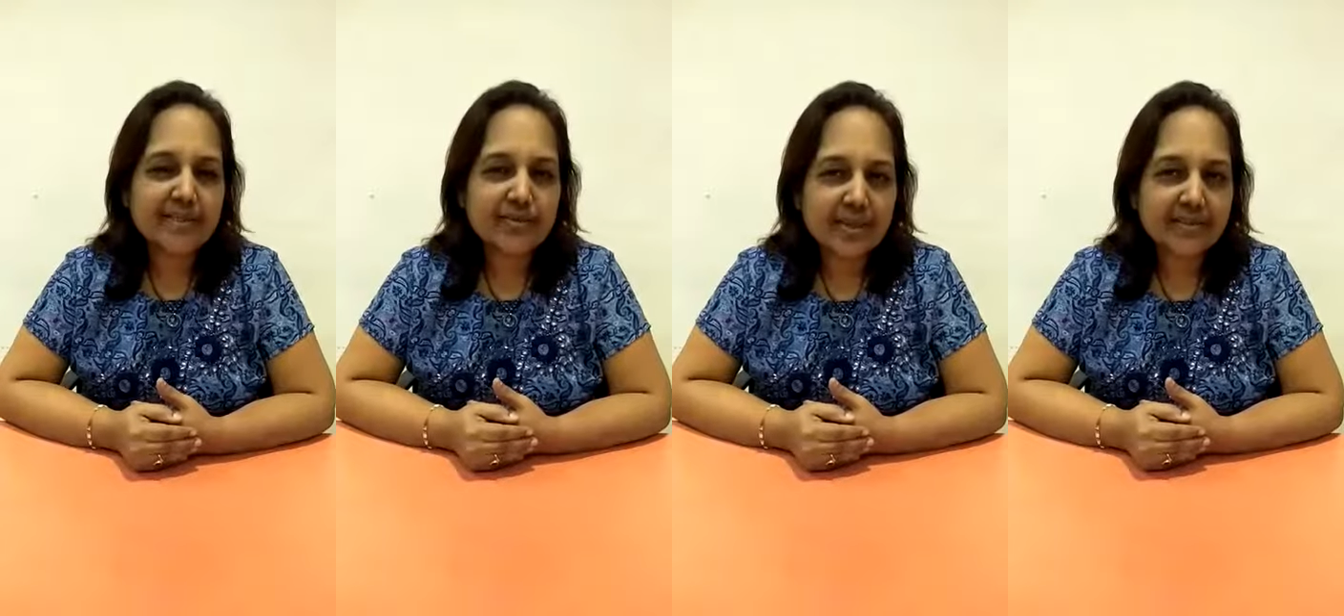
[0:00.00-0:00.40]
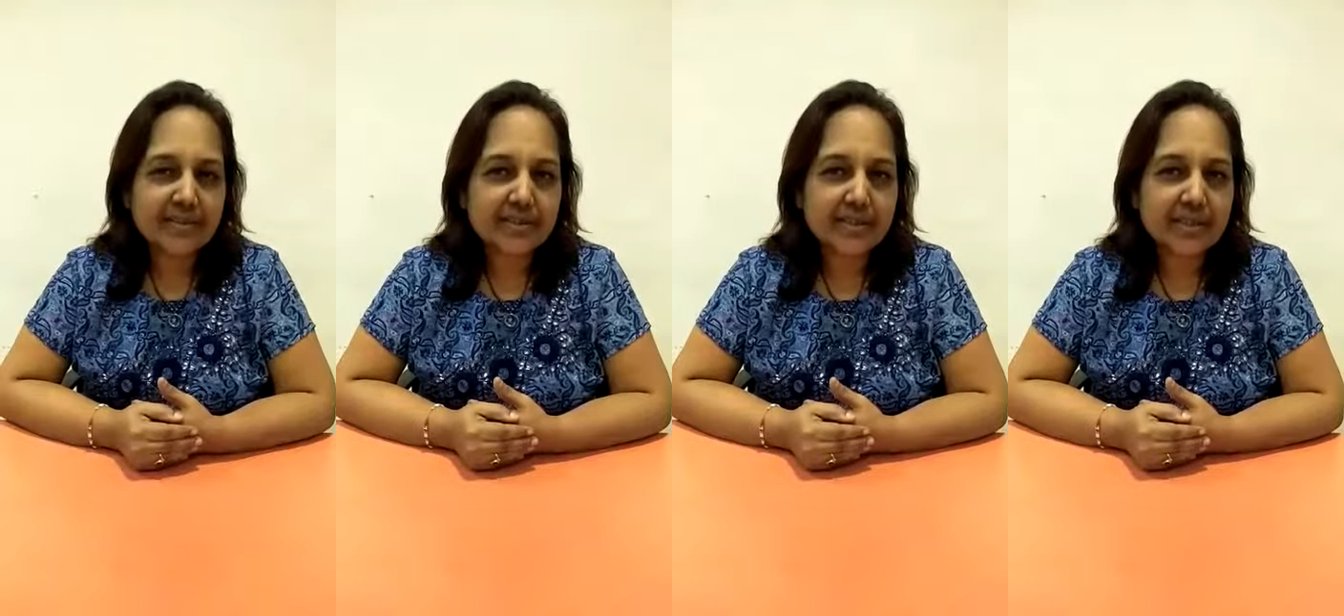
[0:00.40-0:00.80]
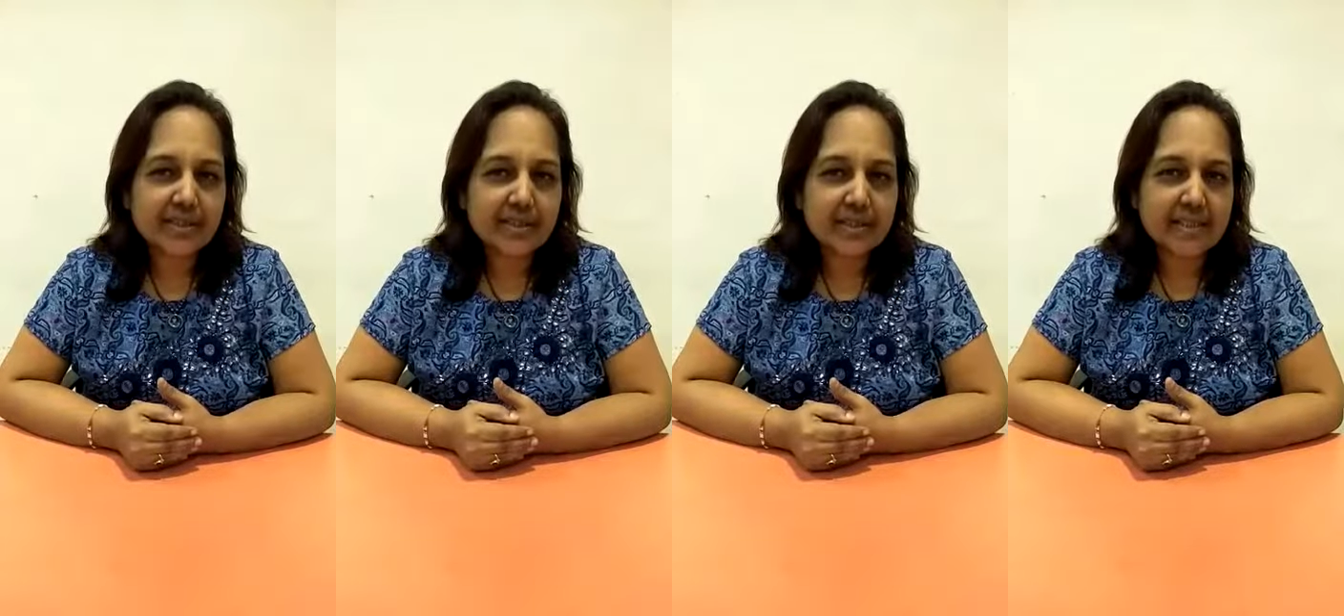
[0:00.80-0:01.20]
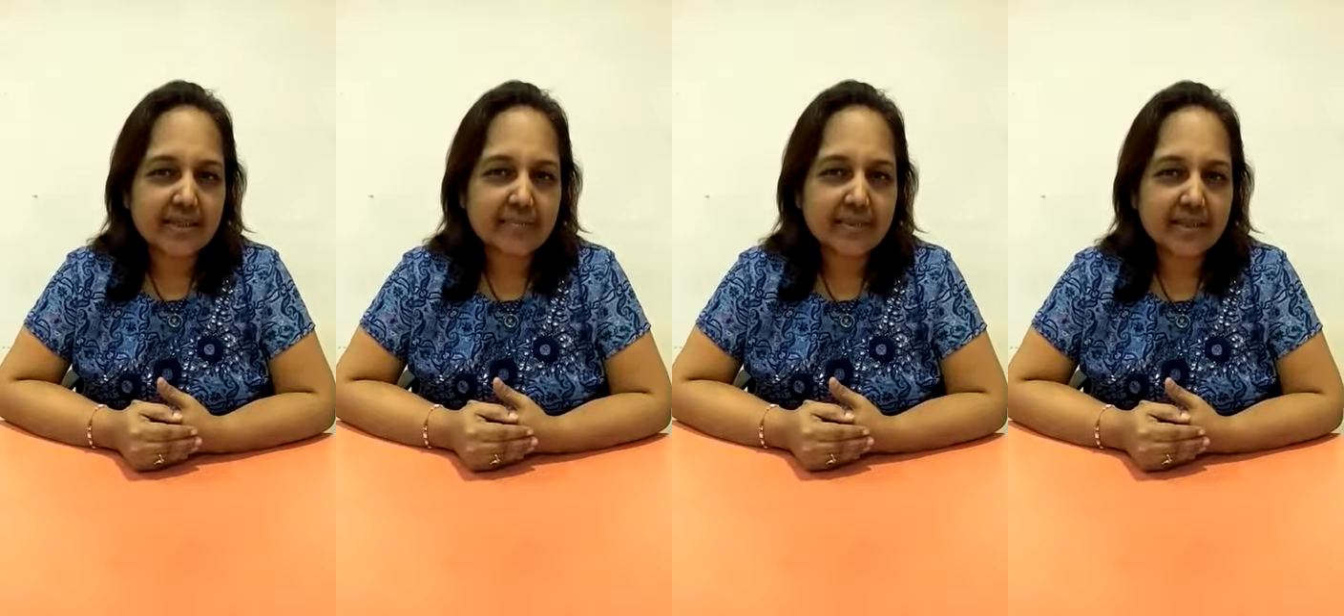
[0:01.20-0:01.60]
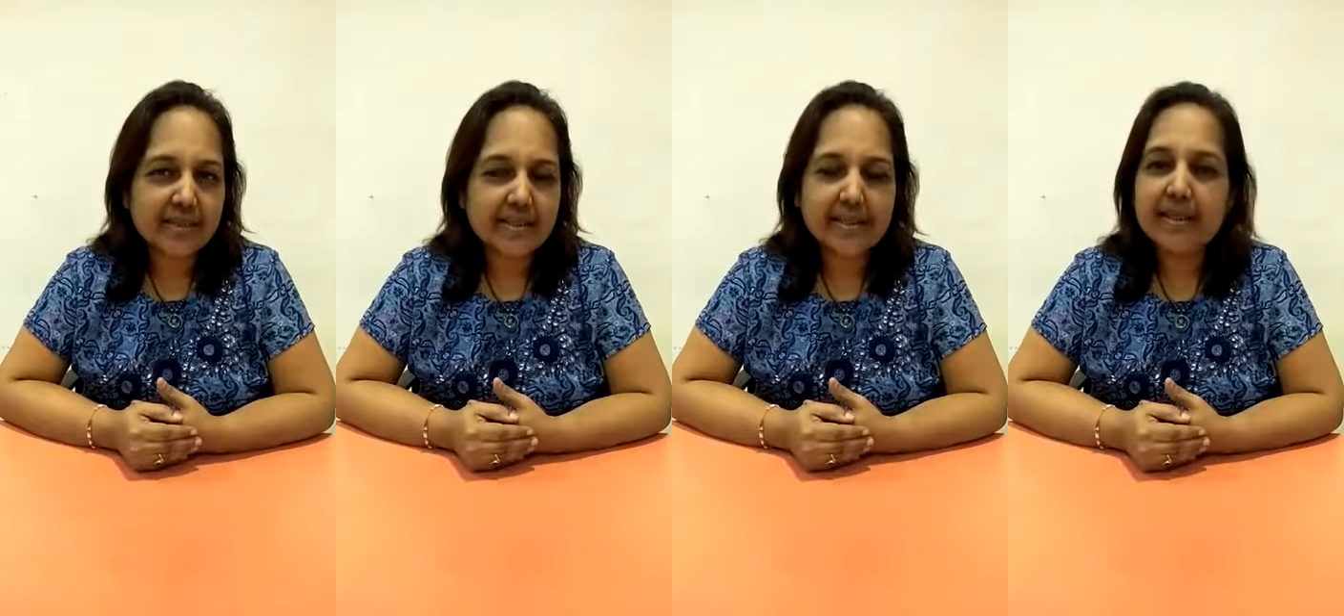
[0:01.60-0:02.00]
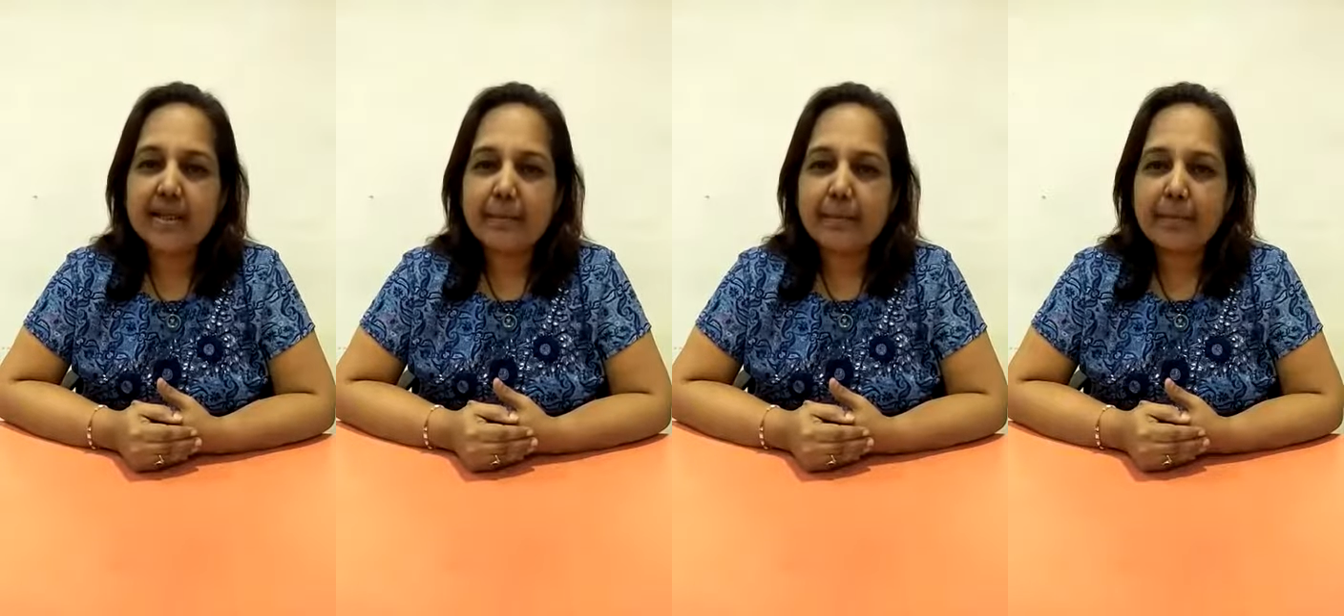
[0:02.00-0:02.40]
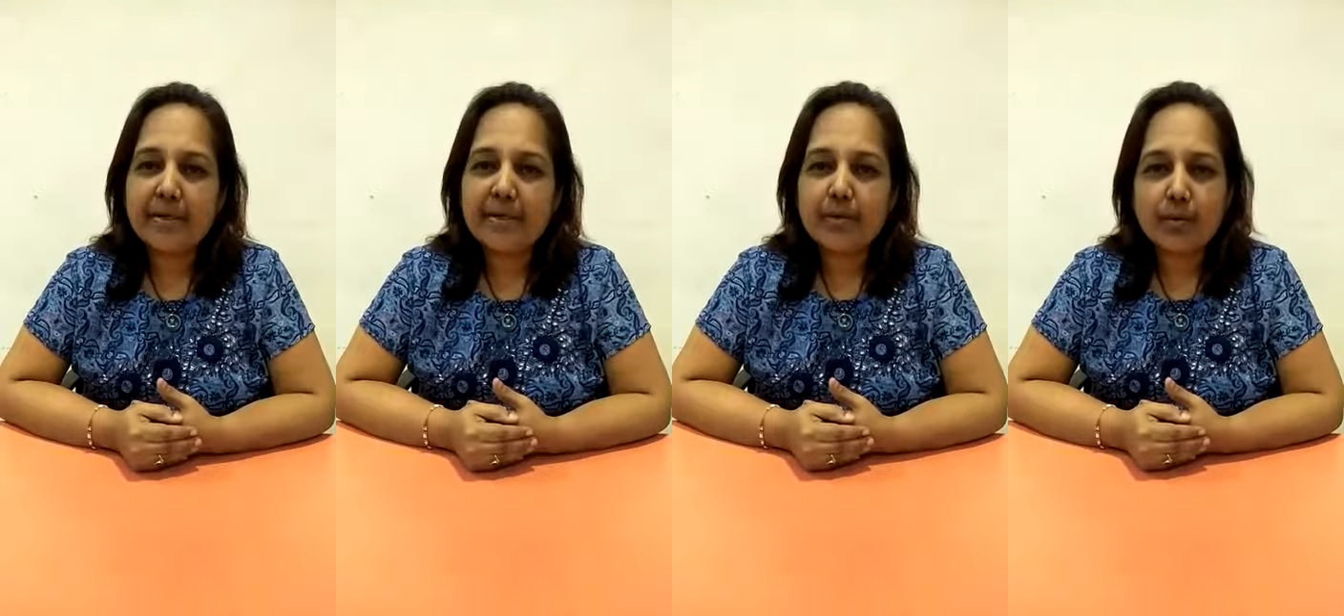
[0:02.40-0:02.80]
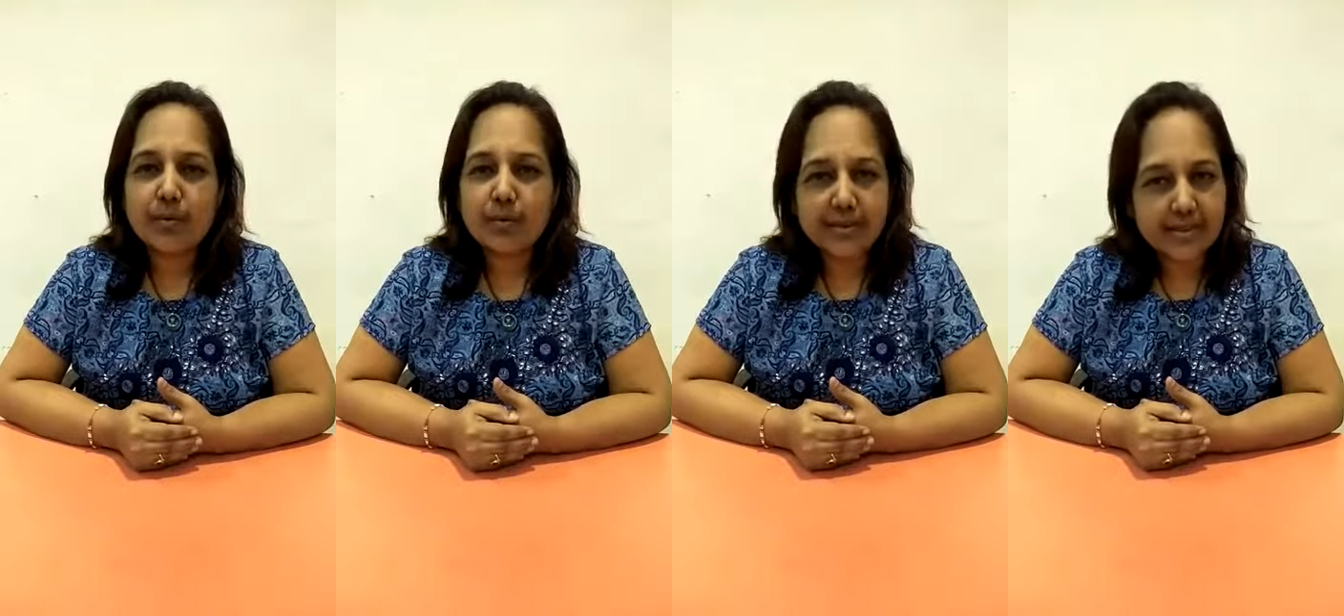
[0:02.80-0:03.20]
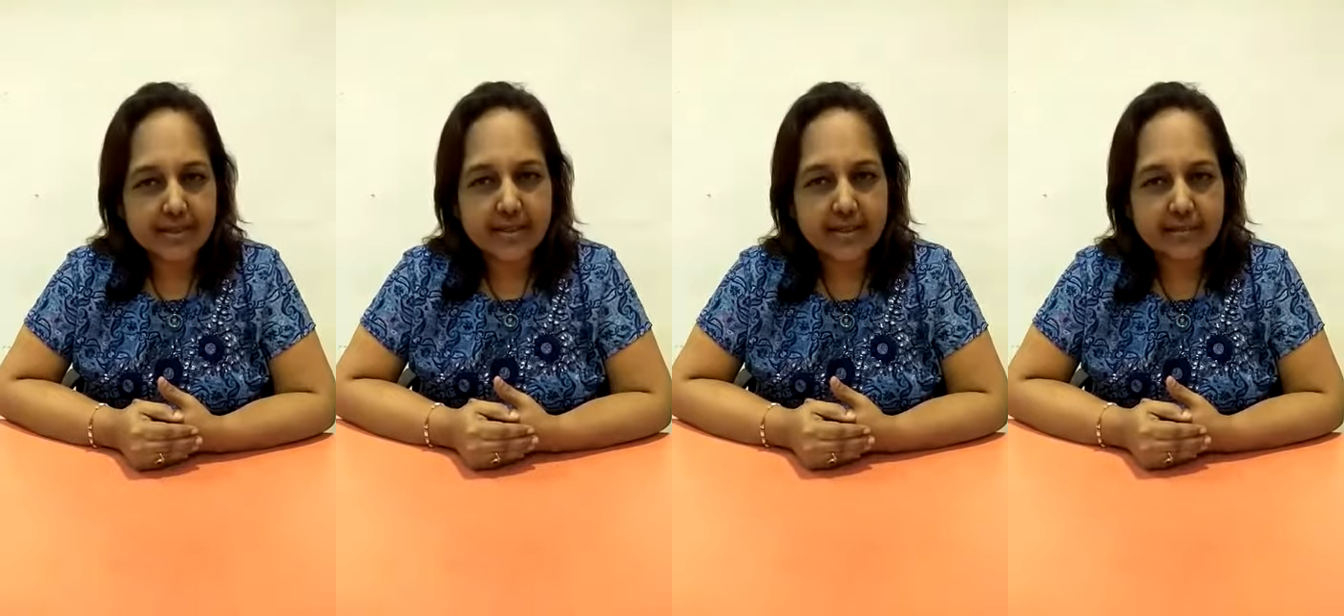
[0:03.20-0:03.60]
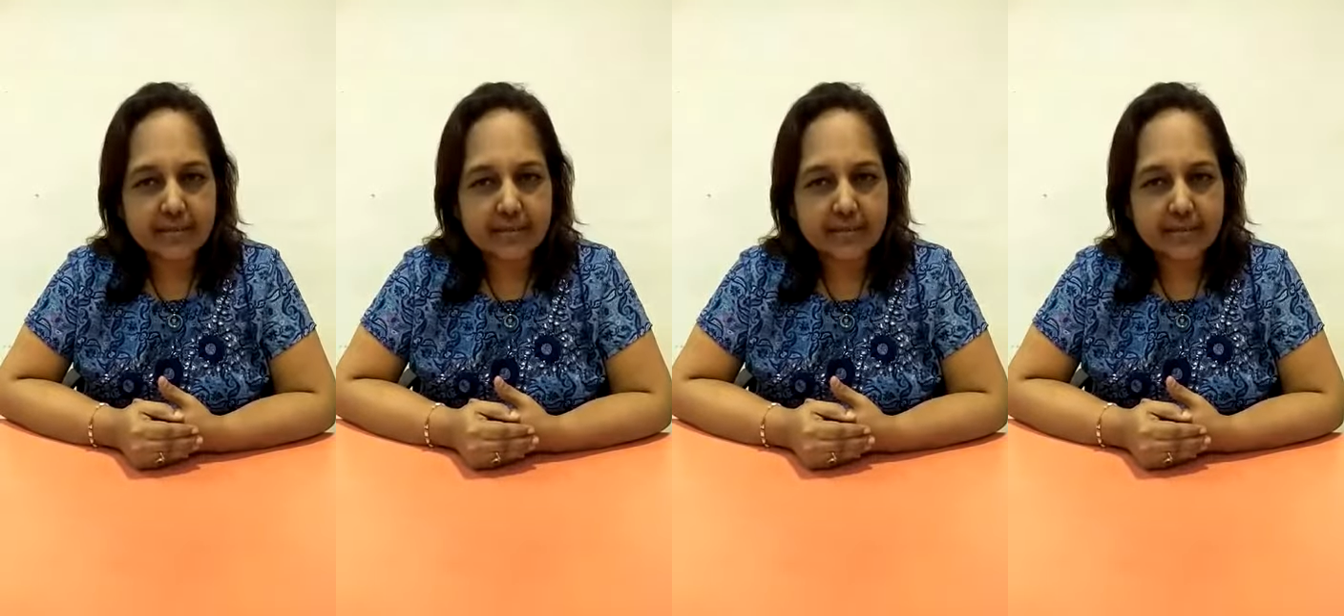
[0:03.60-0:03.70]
strategy is applying POE,